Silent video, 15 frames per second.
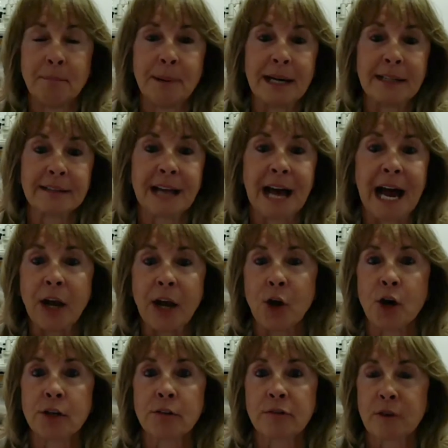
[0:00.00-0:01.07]
but I
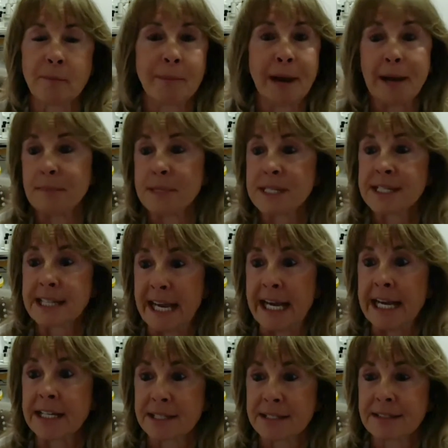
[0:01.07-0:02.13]
learned from my
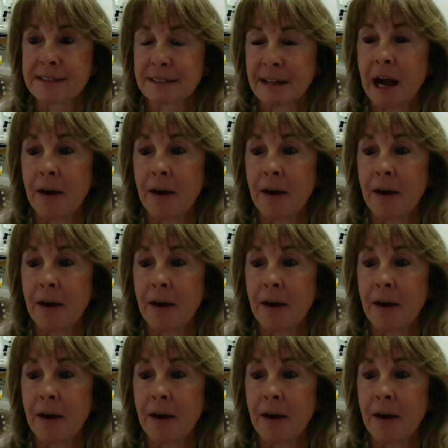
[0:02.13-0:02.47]
mistakes.